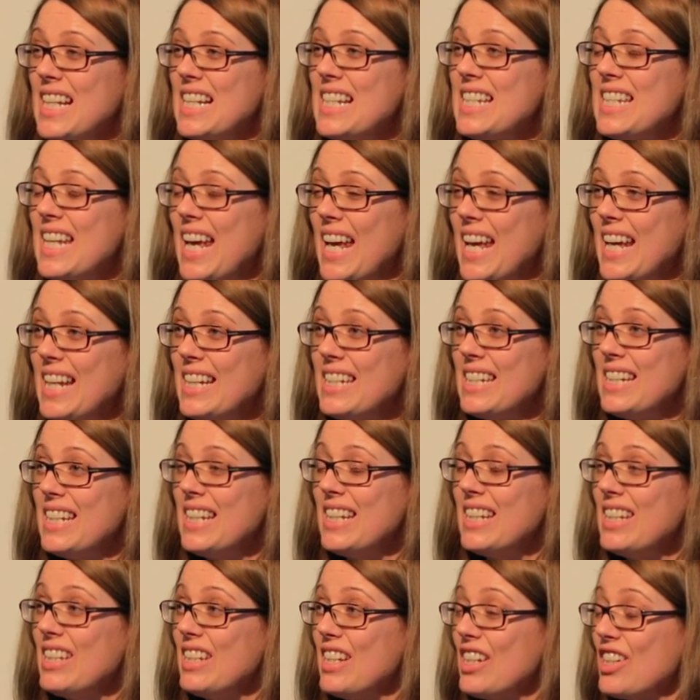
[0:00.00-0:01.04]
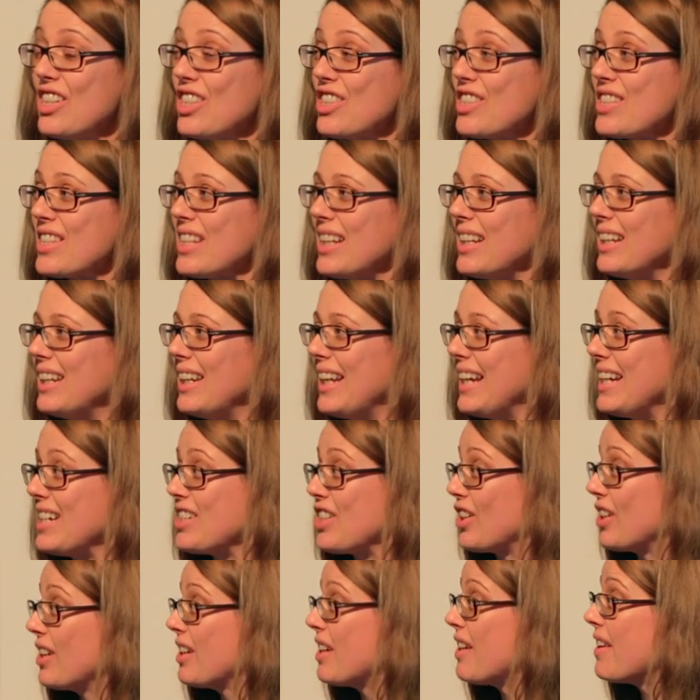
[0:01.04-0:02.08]
10 years
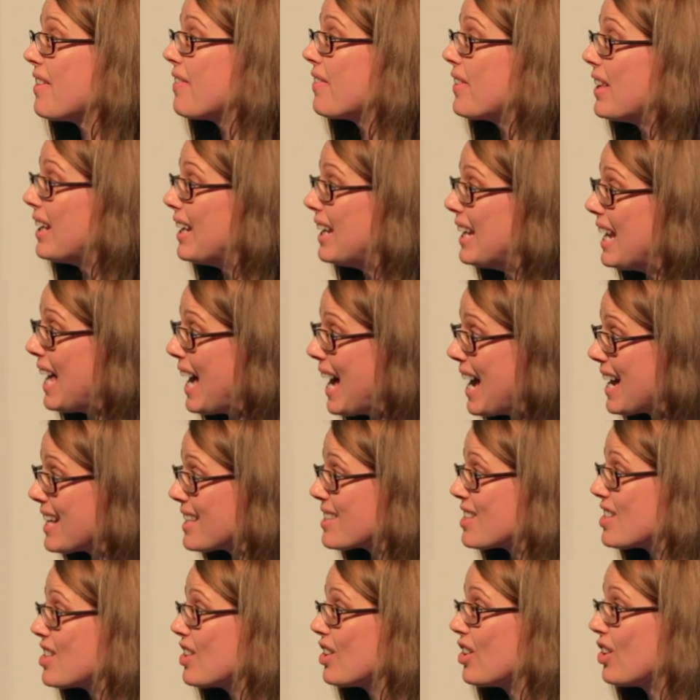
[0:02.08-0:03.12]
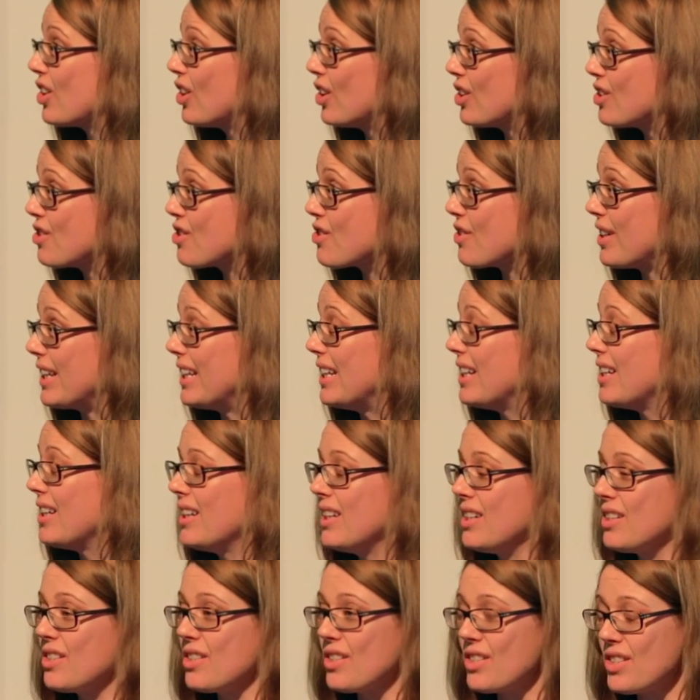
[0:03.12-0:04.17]
later, the last country
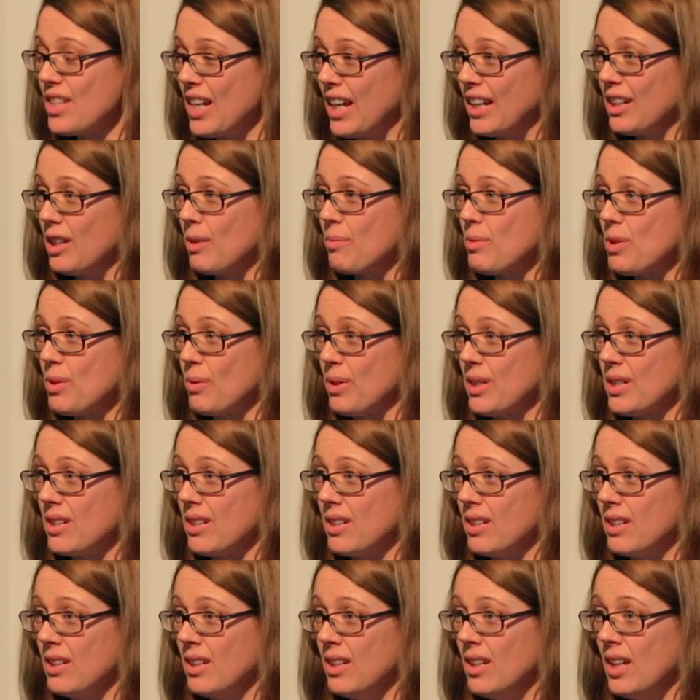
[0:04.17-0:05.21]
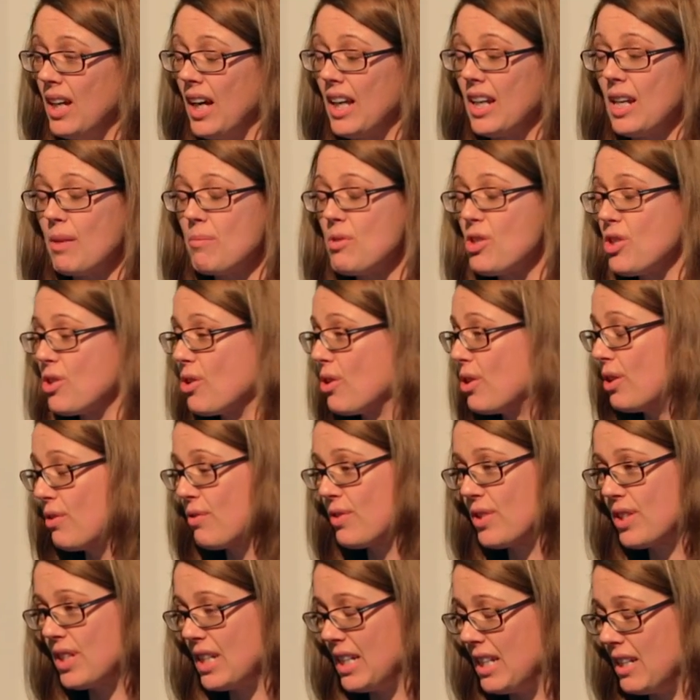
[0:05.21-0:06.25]
to sign up to it. And I'm sure you've
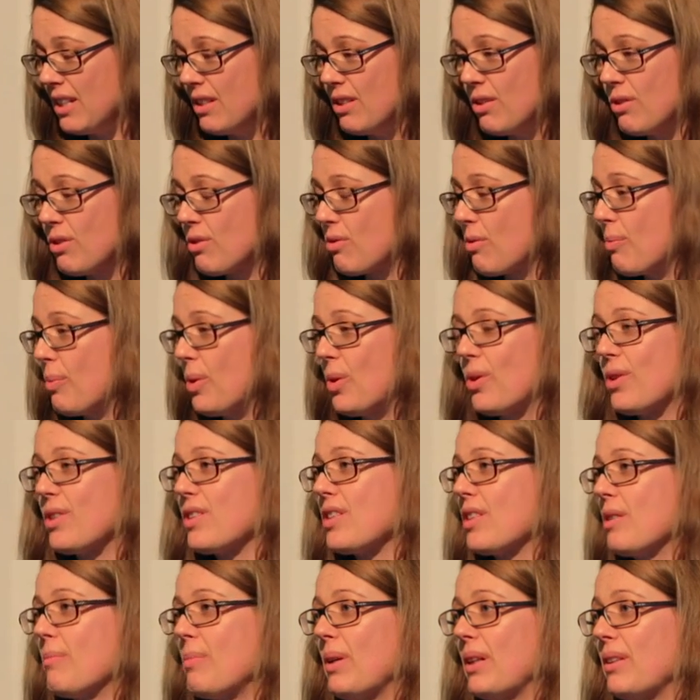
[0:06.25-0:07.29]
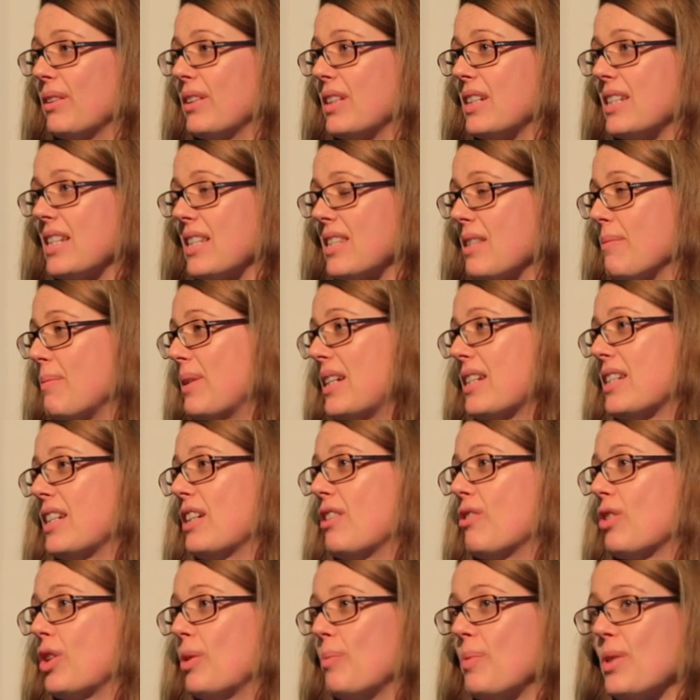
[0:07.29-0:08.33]
seen news reports about the disability
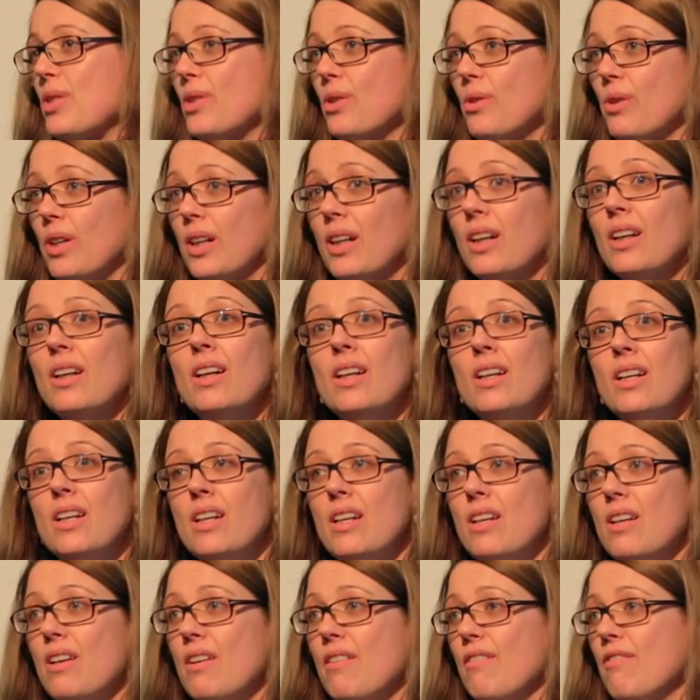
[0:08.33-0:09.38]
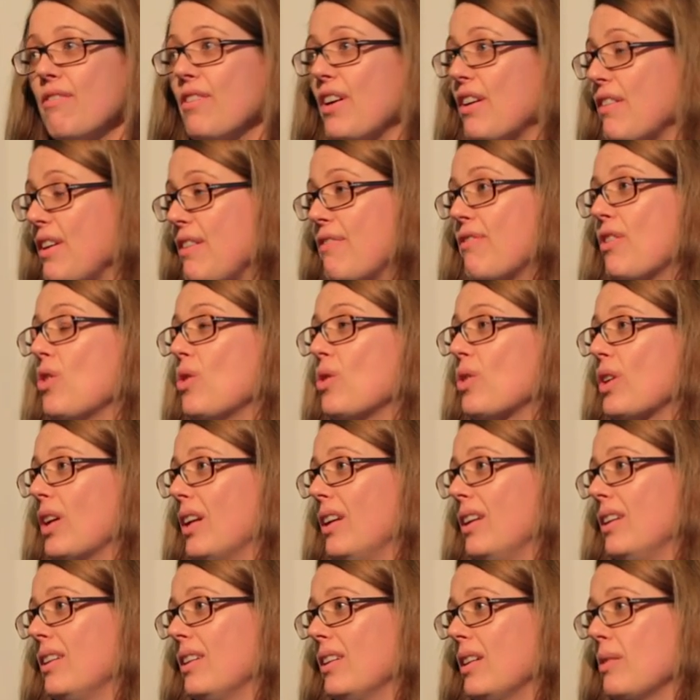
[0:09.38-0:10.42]
groups who are very
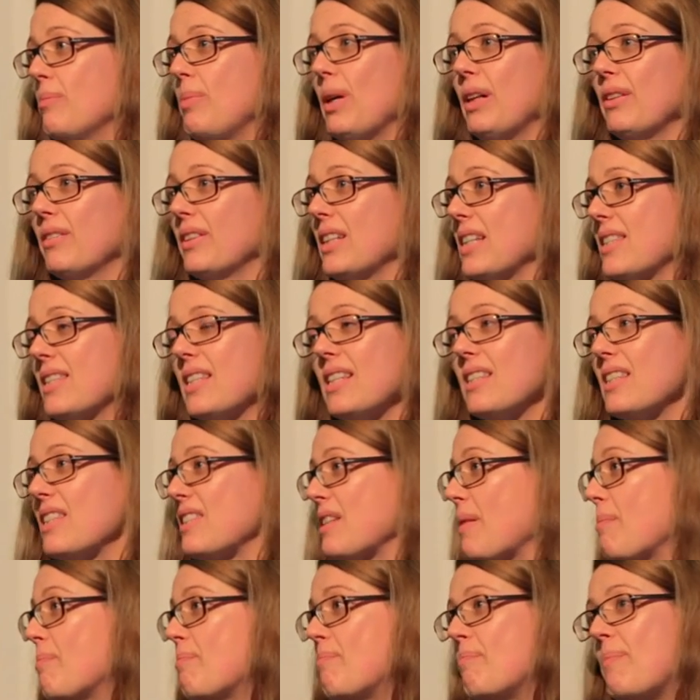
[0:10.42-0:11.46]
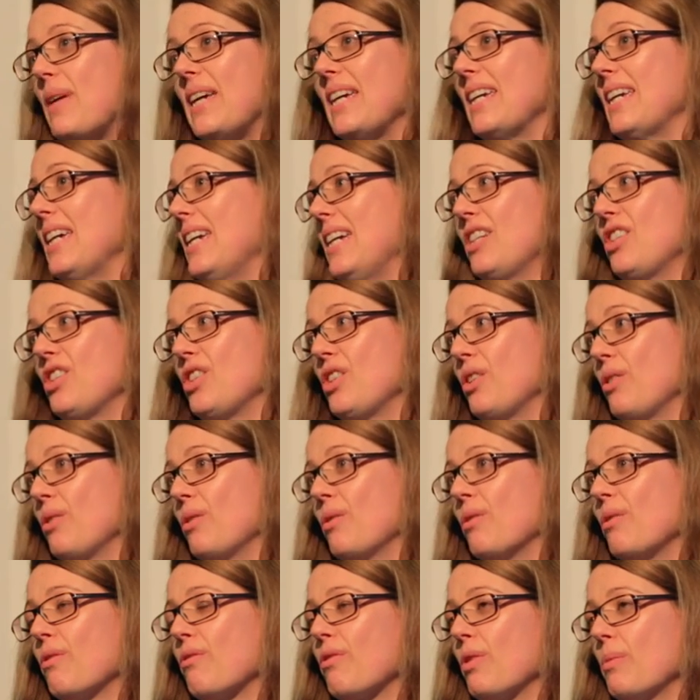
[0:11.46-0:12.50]
vocal about this. This is a big issue
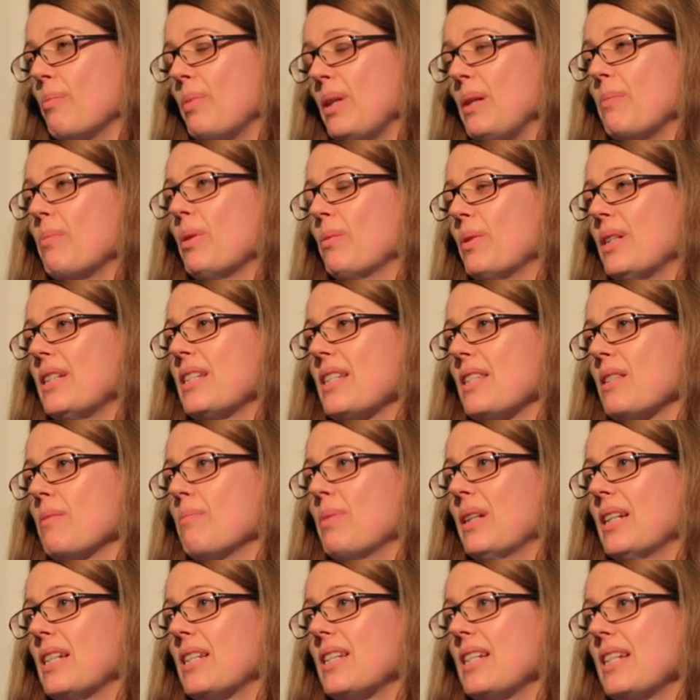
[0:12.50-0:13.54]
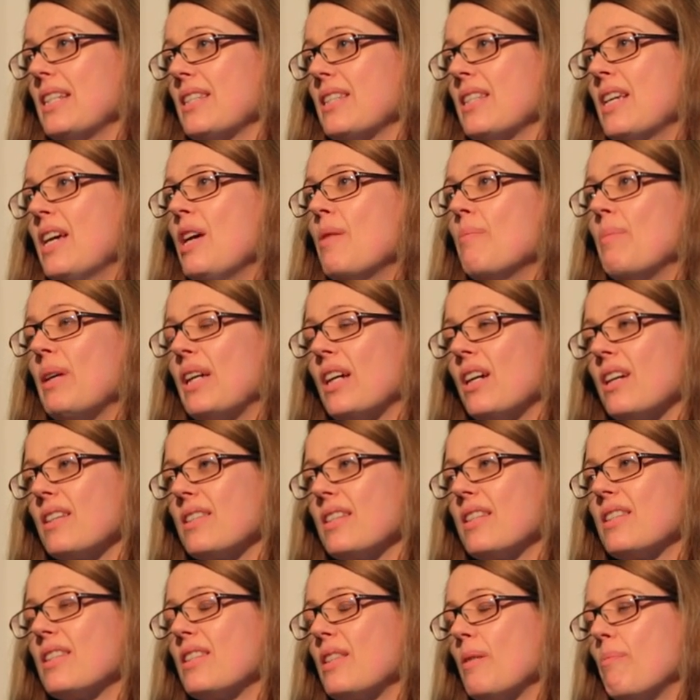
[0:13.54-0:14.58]
for people with disabilities because
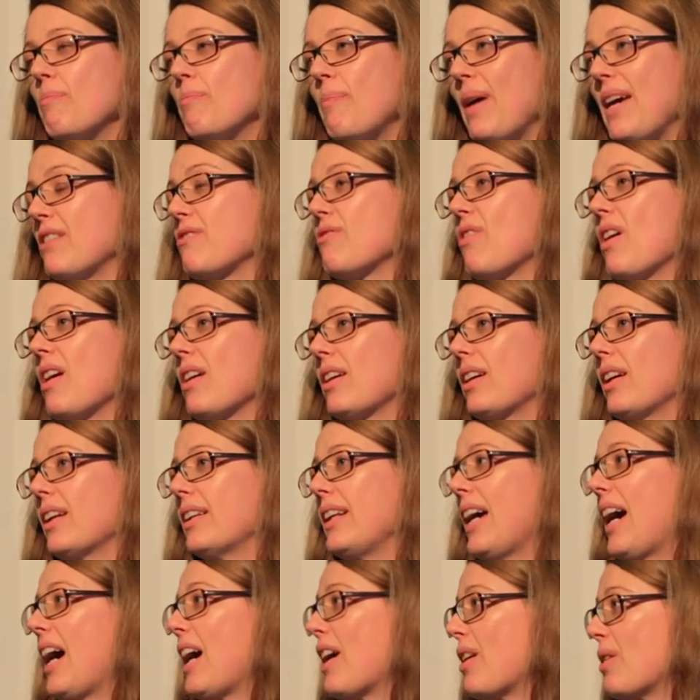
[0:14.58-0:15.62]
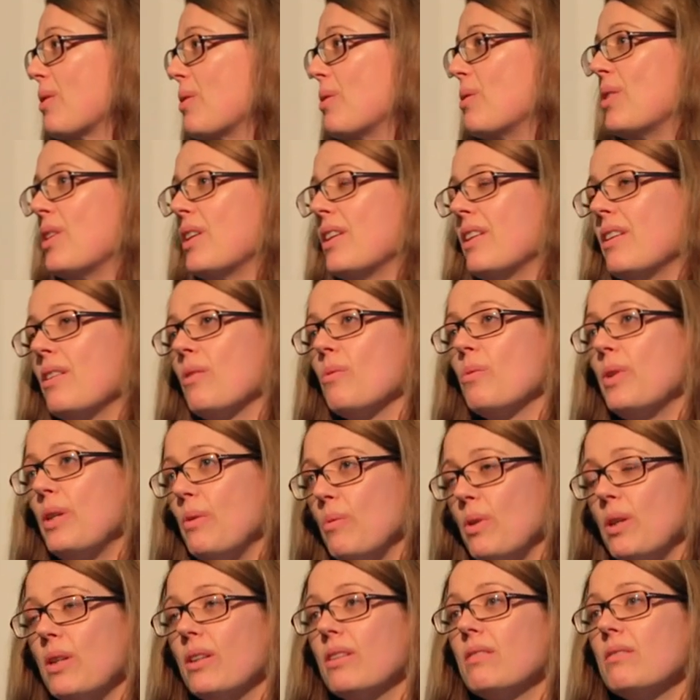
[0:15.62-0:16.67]
it's the bedrock on how we
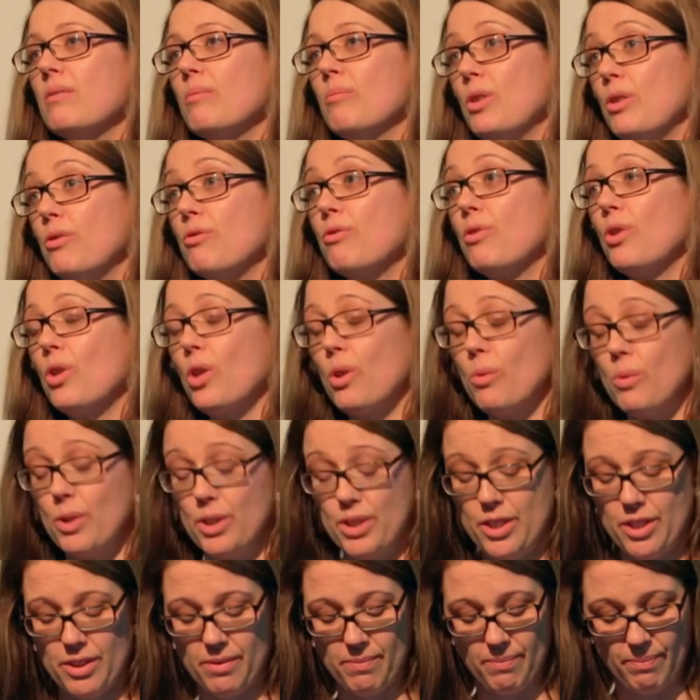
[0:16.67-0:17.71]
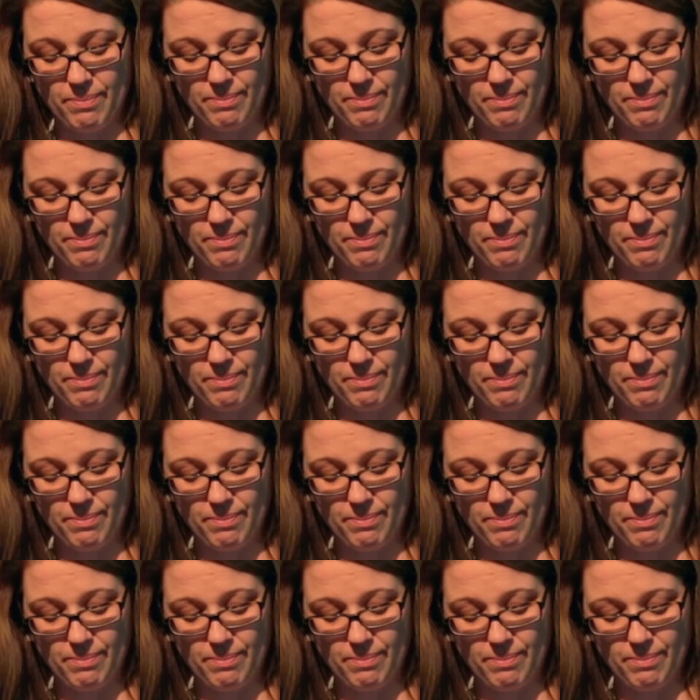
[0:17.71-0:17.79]
will move forward.